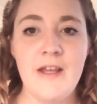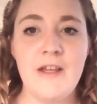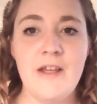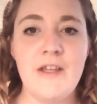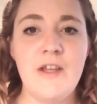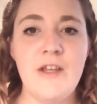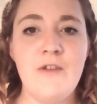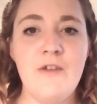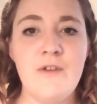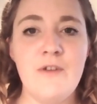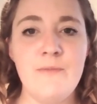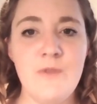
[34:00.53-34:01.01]

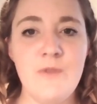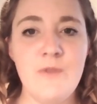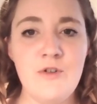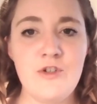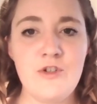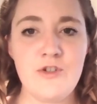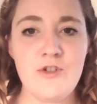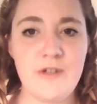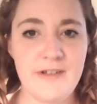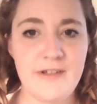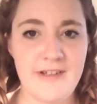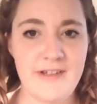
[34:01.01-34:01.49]
Your
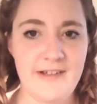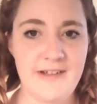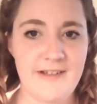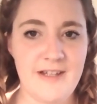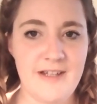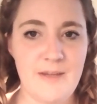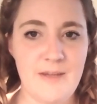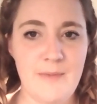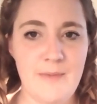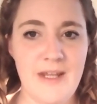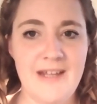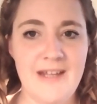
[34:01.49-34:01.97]
emotional
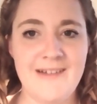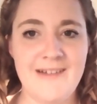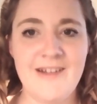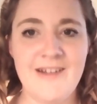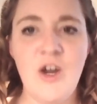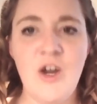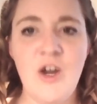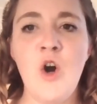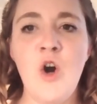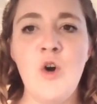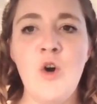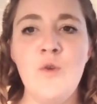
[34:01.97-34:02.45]
system is
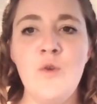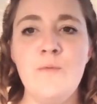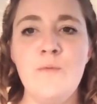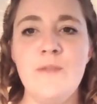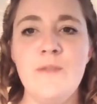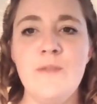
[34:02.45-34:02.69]
home